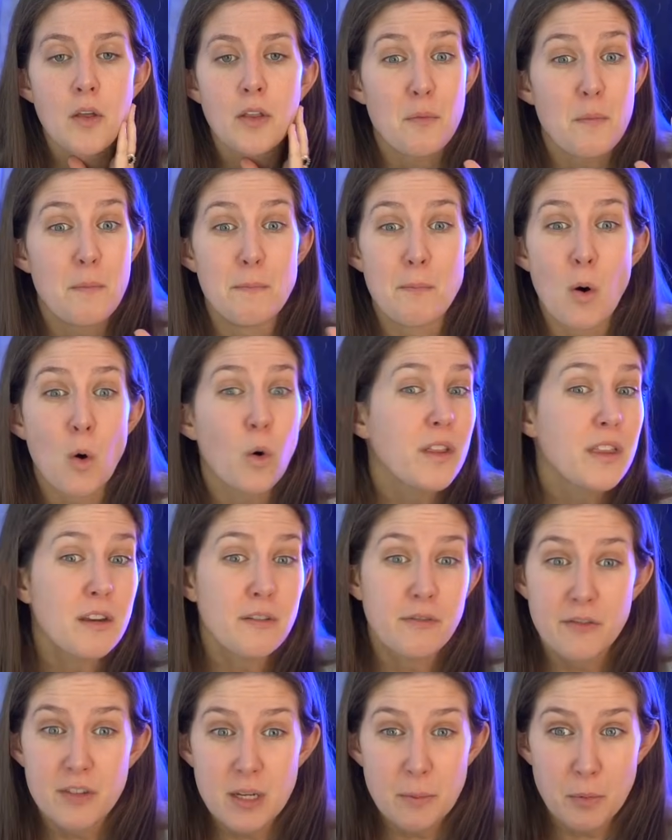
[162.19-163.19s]
more than
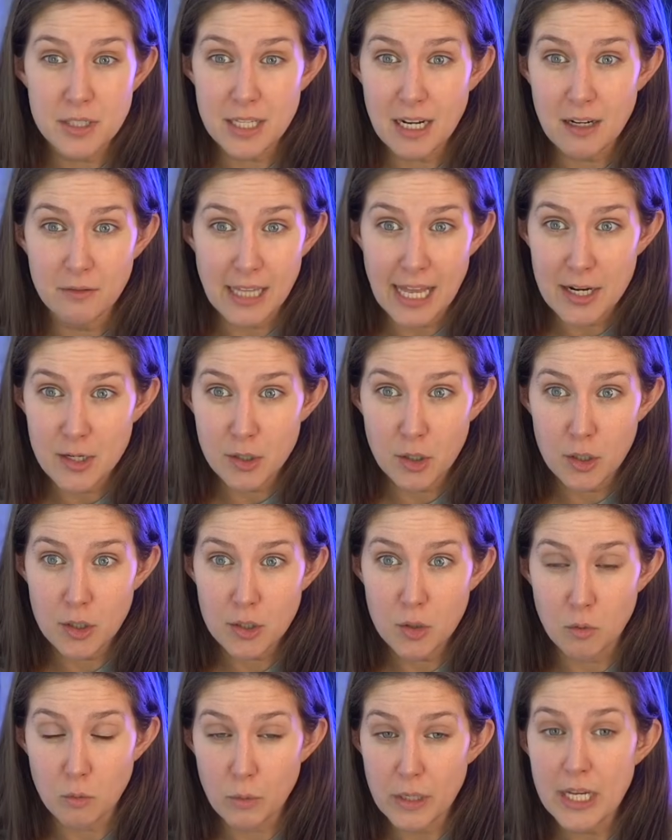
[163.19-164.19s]
50% of
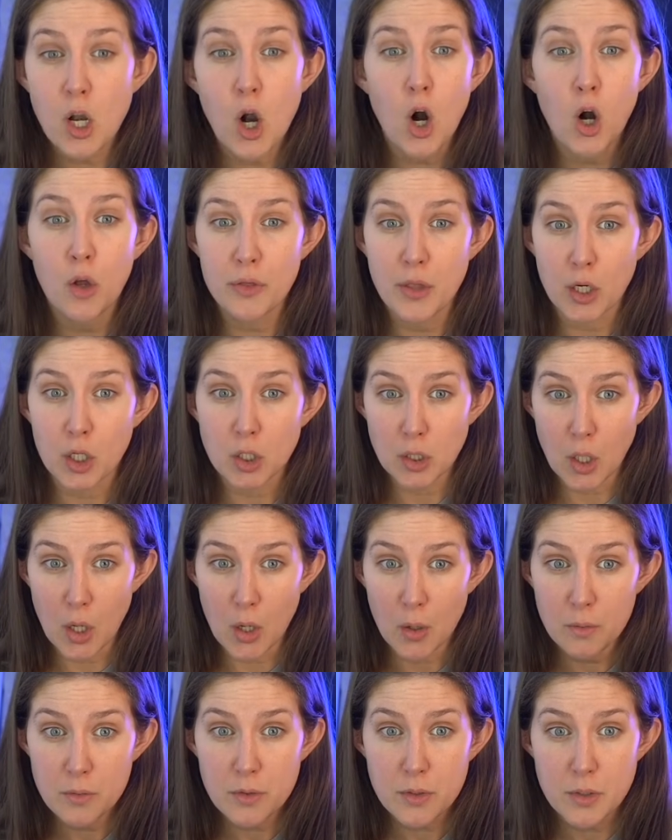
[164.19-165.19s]
lenders recalled their
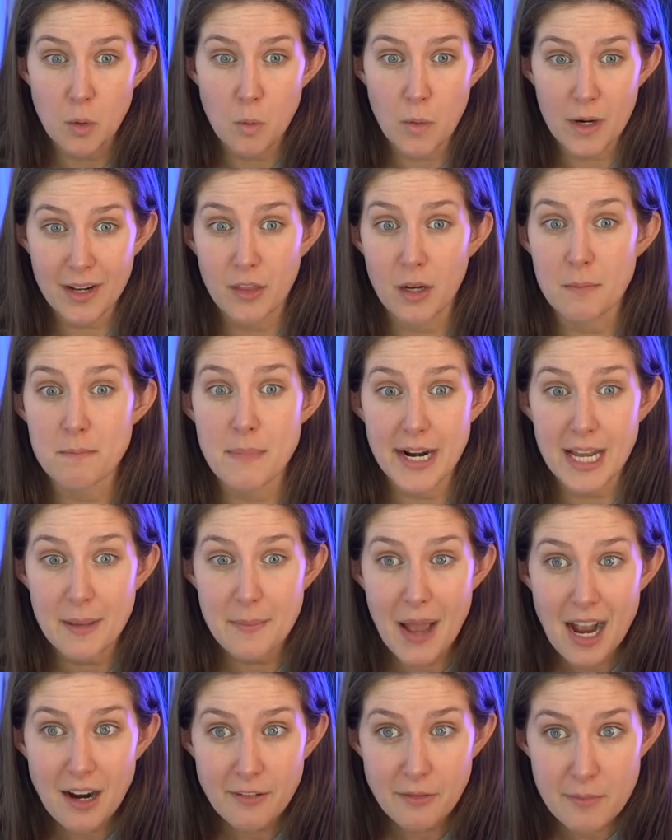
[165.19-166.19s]
loans, so wanted their money
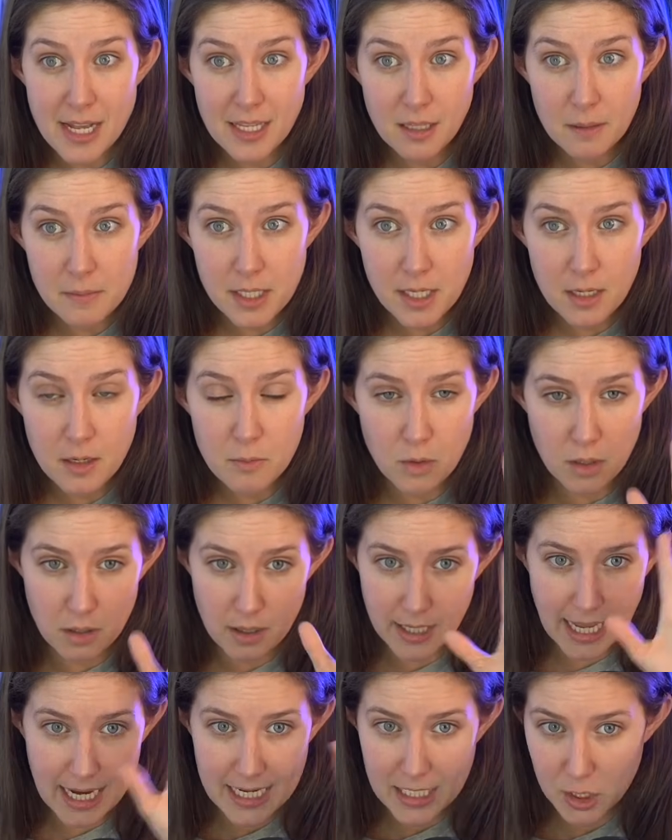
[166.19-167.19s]
back from Alameda,
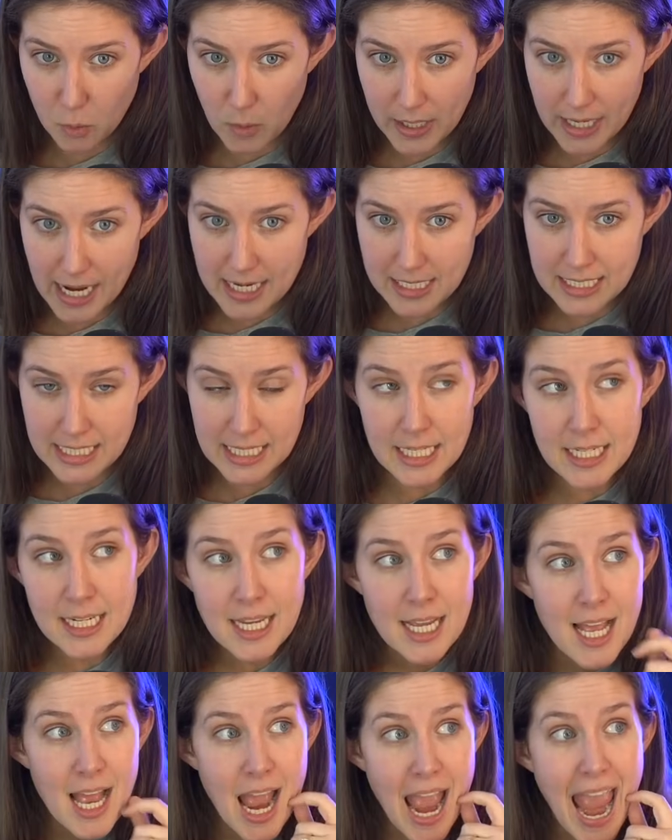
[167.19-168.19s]
in
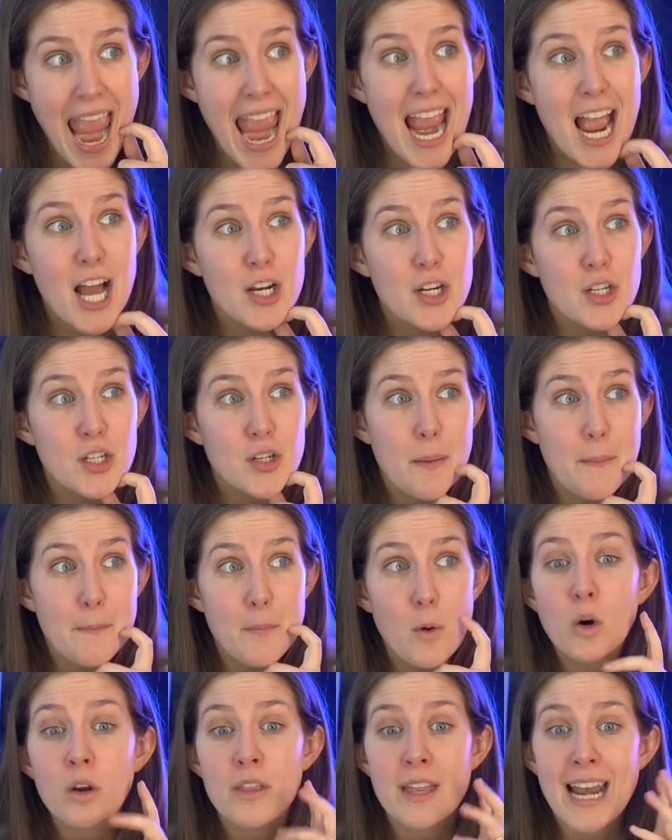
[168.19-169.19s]
2018, and
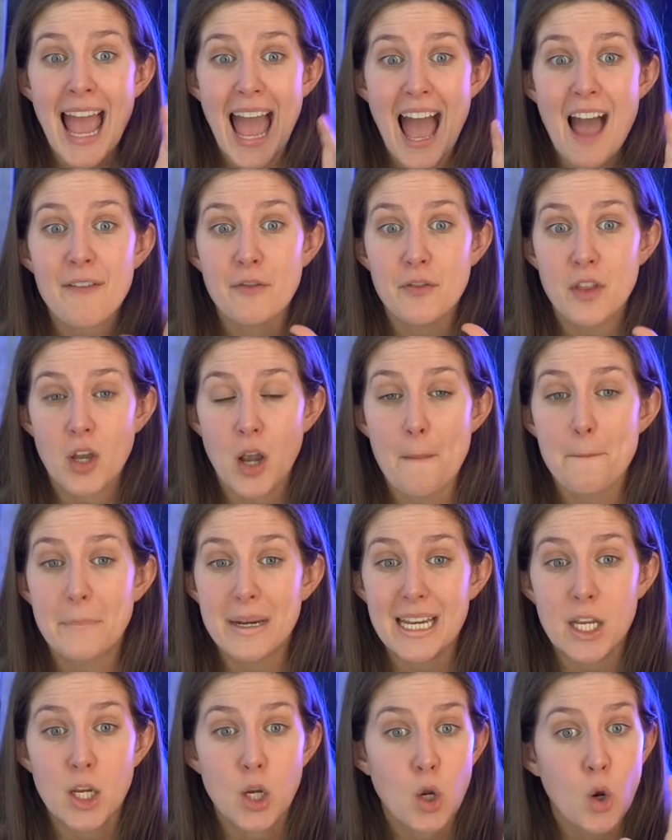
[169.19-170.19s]
more than half of the
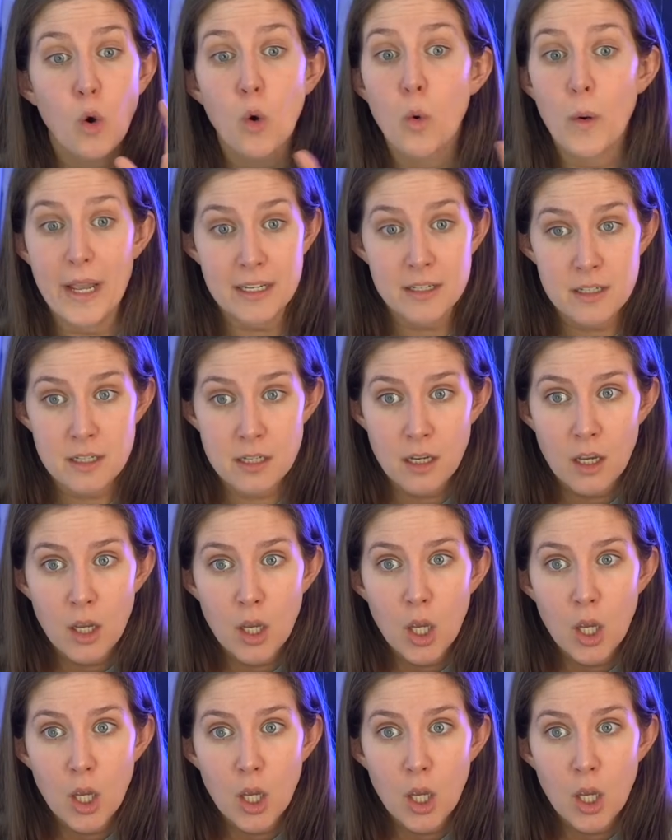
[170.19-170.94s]
company quit.